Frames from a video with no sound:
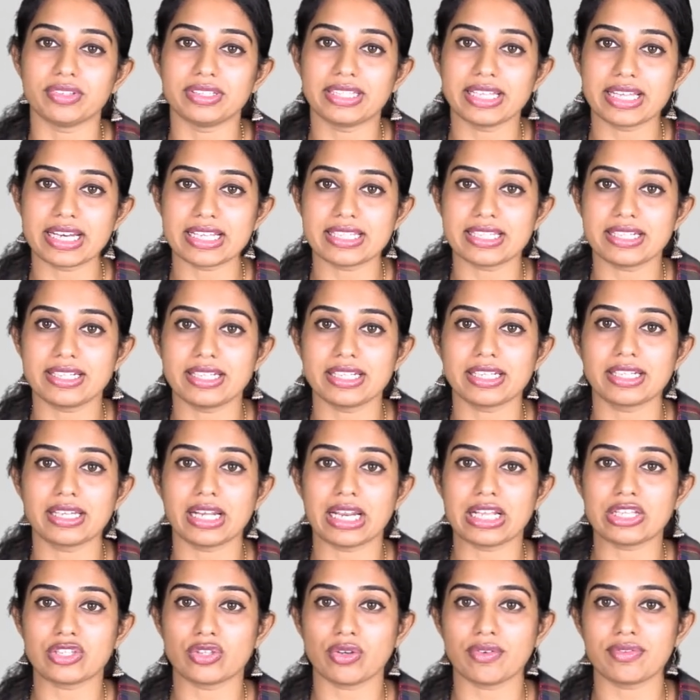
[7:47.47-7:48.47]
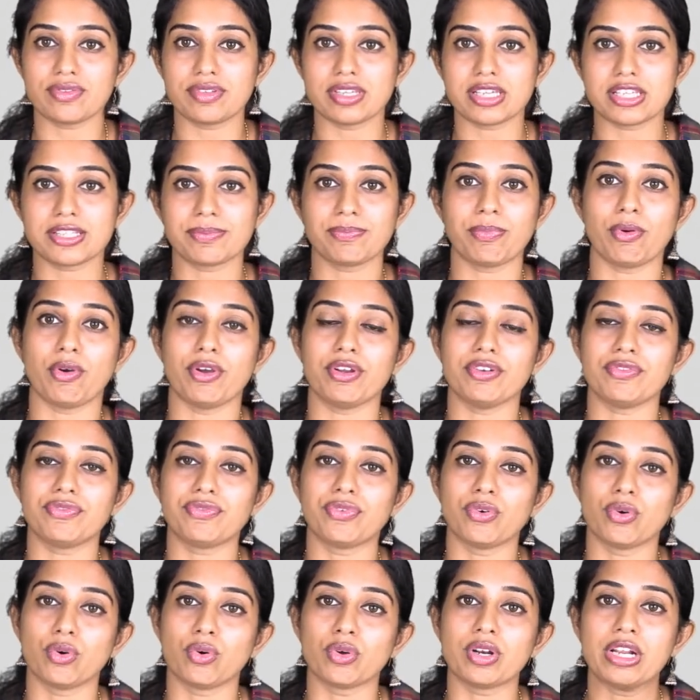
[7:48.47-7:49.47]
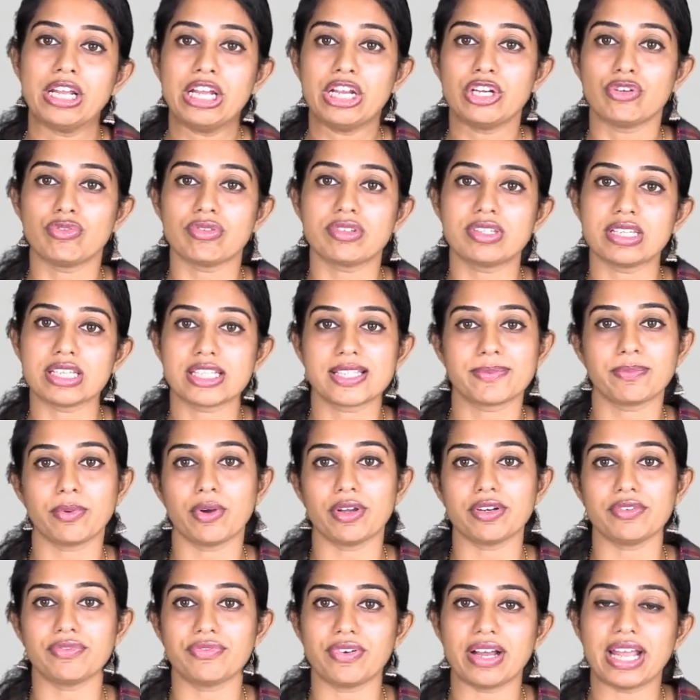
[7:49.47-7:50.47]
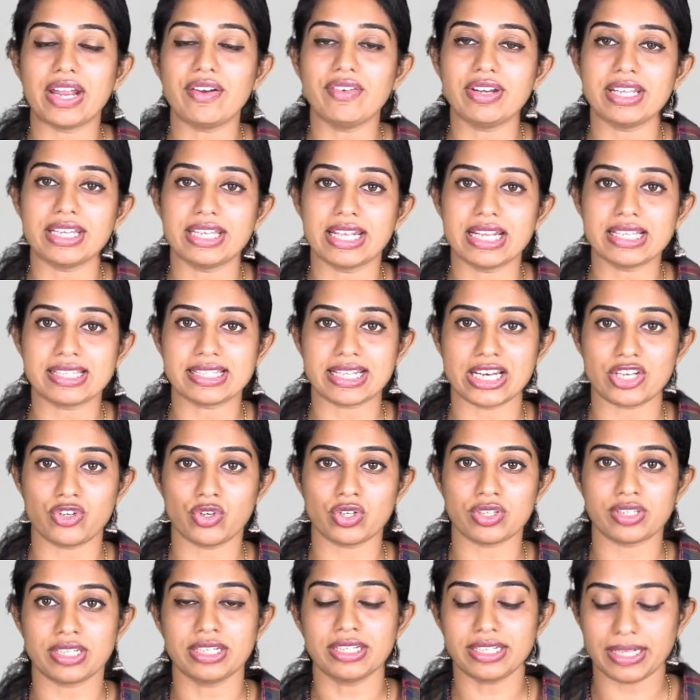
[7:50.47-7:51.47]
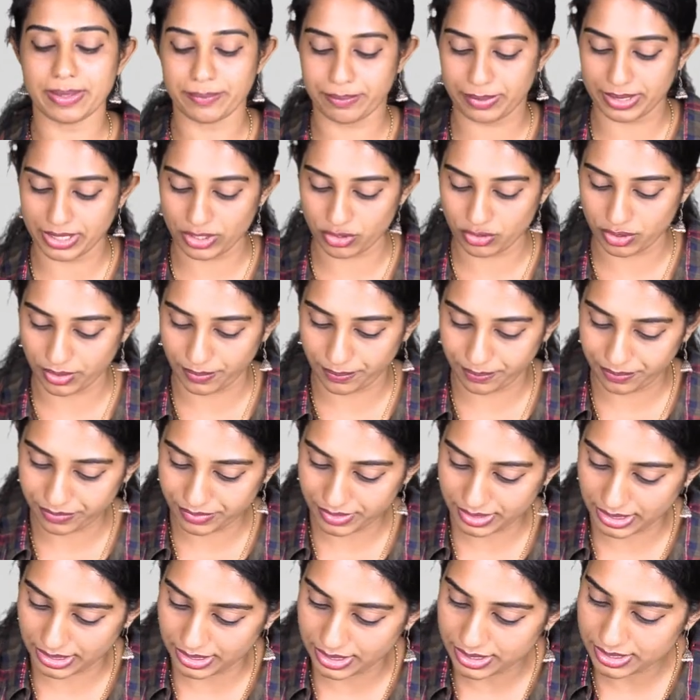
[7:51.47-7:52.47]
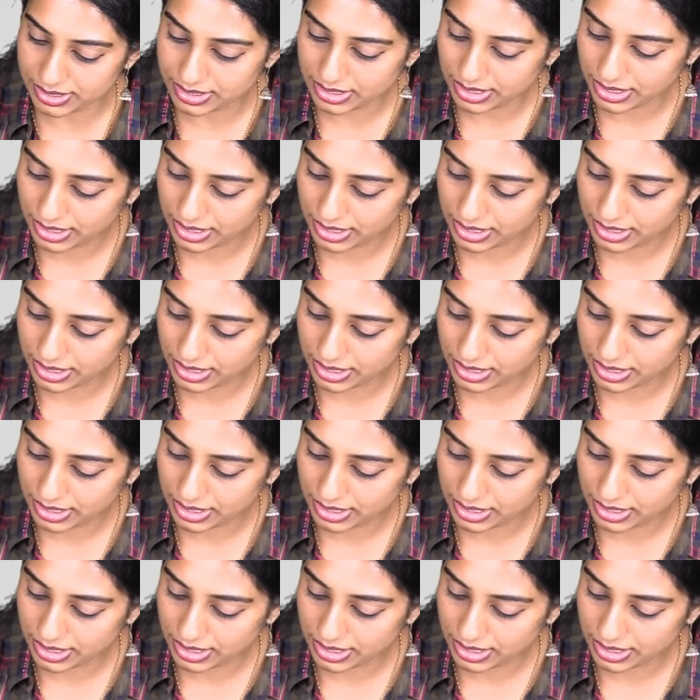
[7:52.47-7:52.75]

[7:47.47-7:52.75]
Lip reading: there is a decrease of 6.4 to 6.5 degrees Celsius in temperature. That is,